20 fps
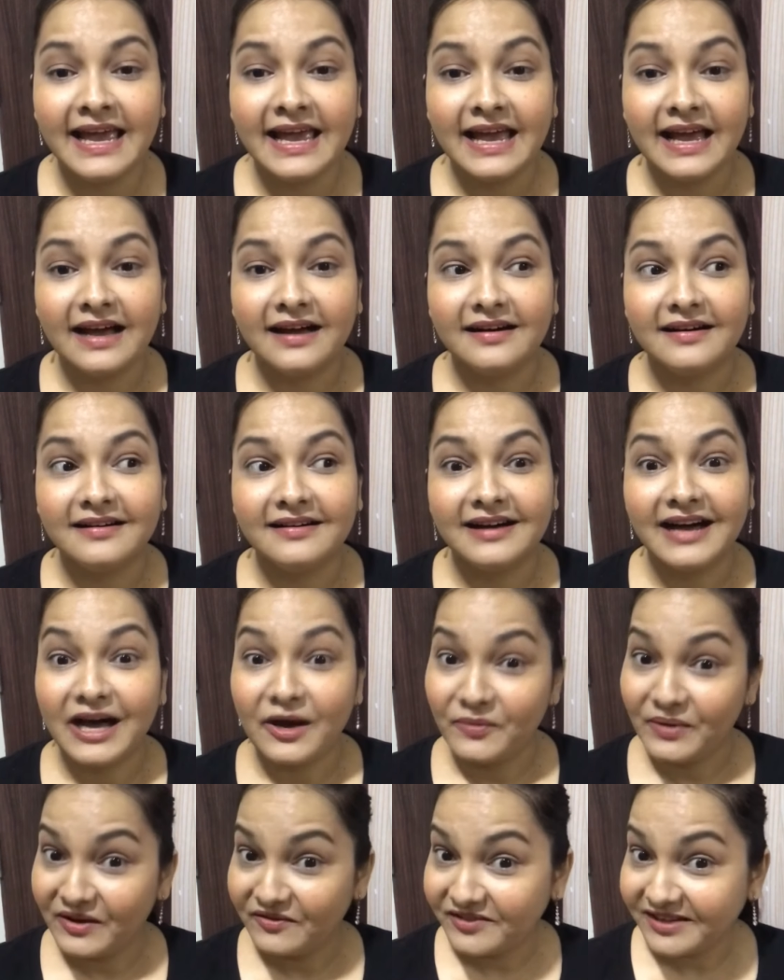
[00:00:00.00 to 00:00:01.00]

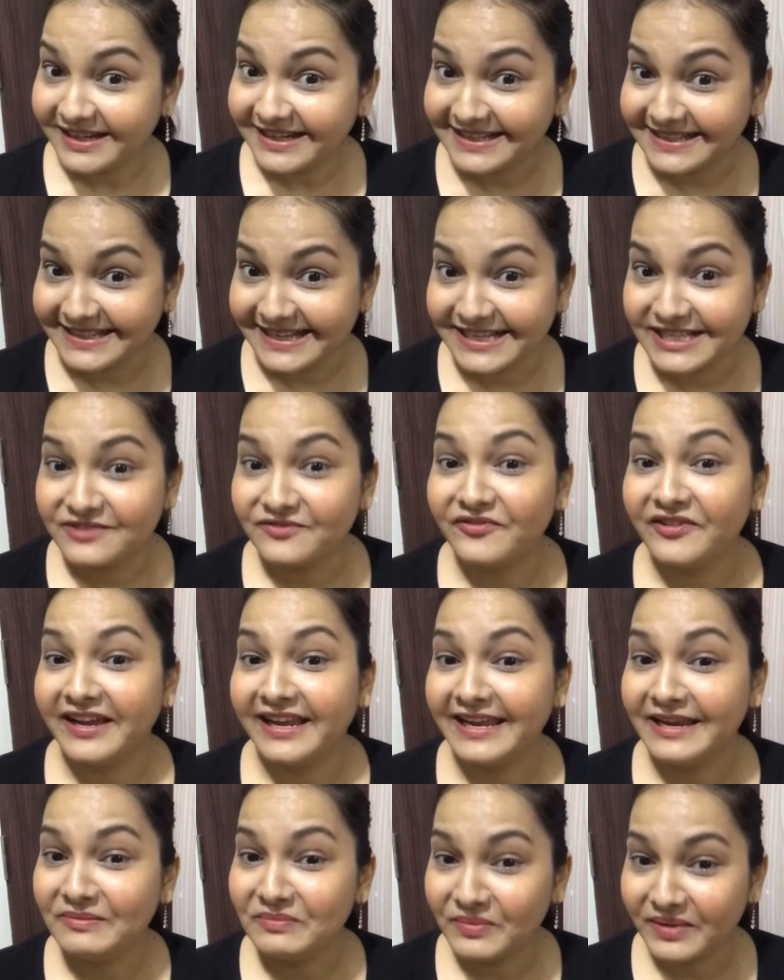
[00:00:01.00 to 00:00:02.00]
However, it takes
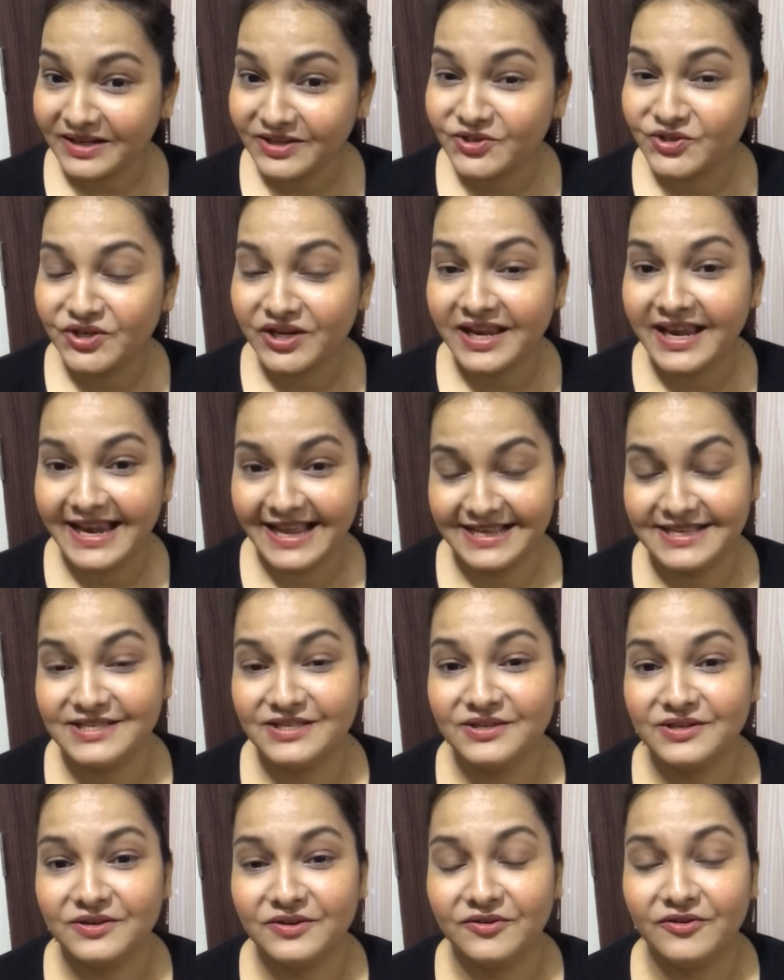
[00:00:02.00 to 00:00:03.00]
very much
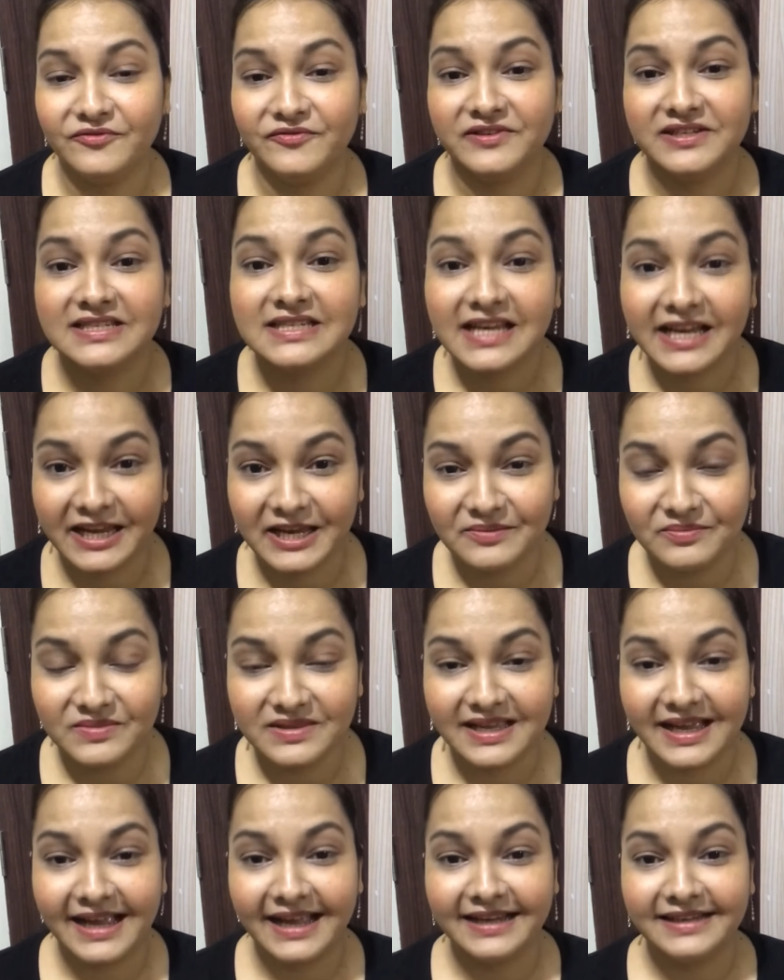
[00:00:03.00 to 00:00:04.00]
lesser of a time
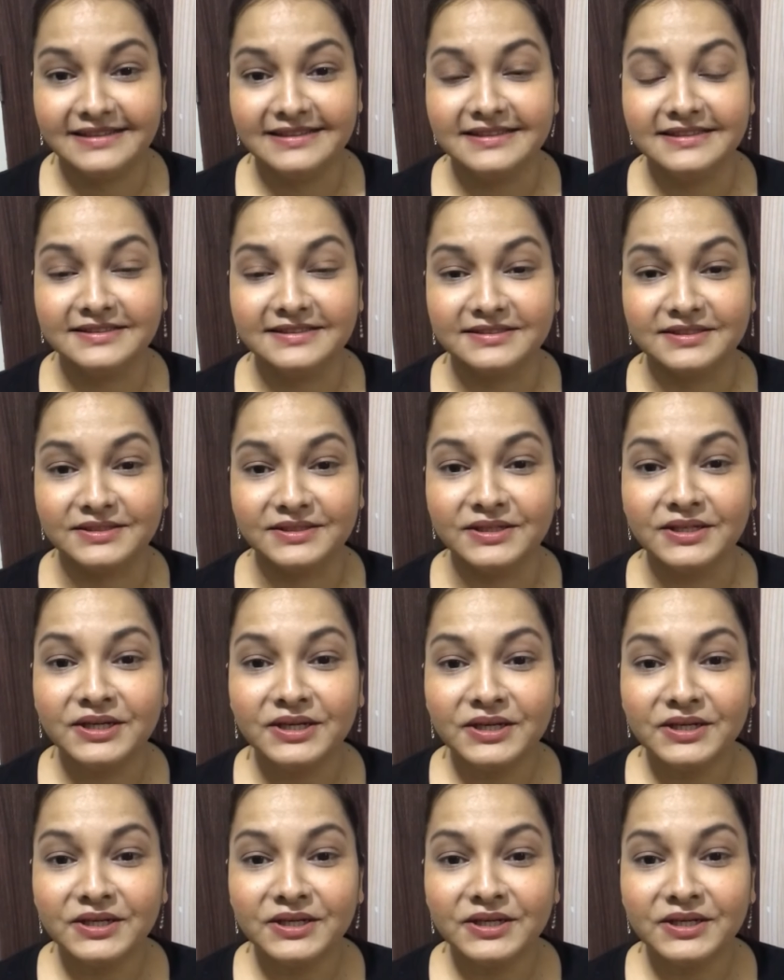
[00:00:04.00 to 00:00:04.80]
than